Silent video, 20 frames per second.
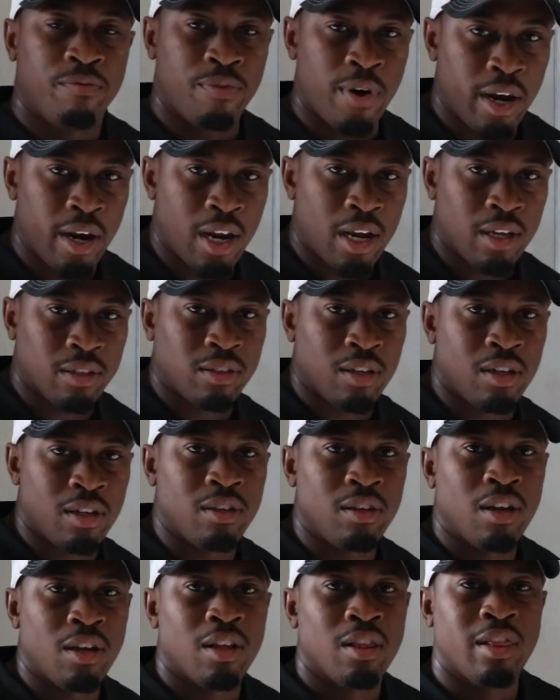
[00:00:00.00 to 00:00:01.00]

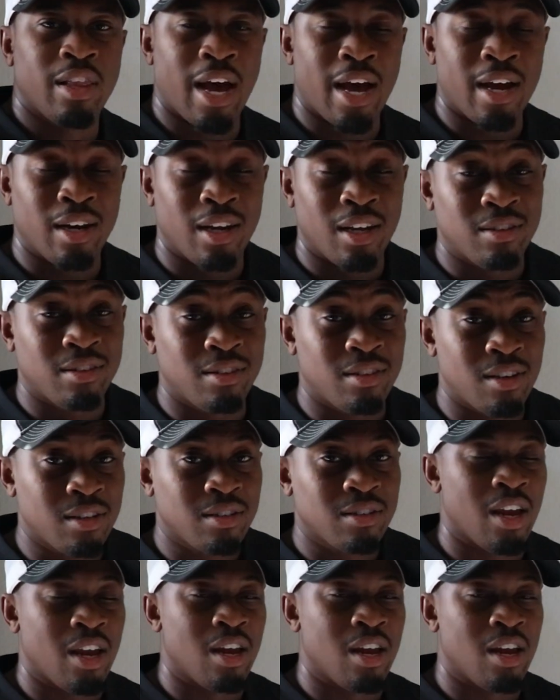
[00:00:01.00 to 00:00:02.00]
financing that
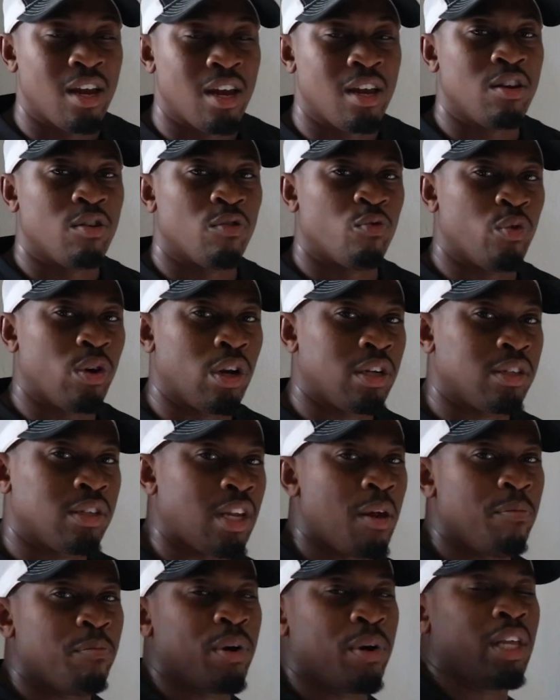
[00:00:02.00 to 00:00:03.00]
exists in real
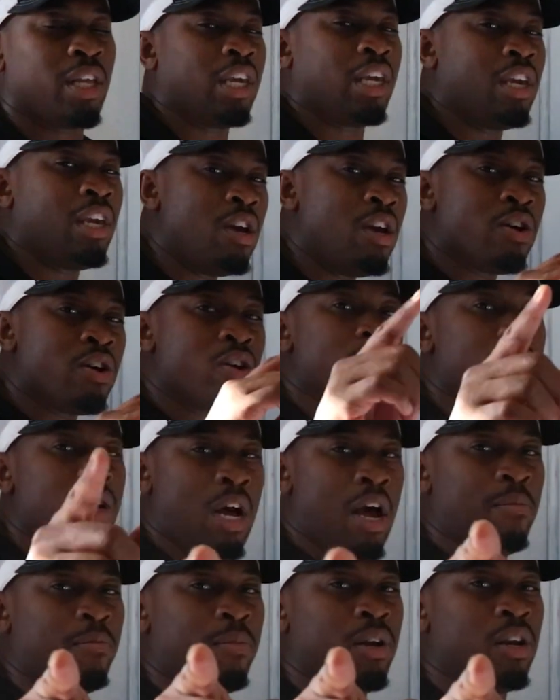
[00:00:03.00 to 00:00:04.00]
estate, but
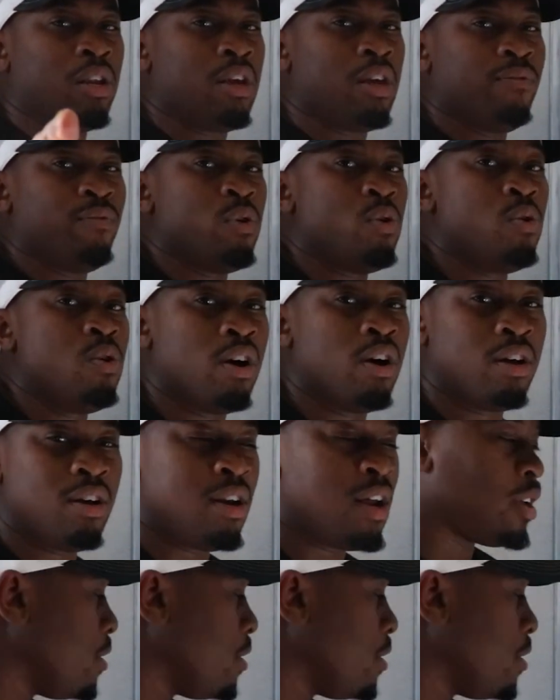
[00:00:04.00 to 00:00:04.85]
here I'm going to give you a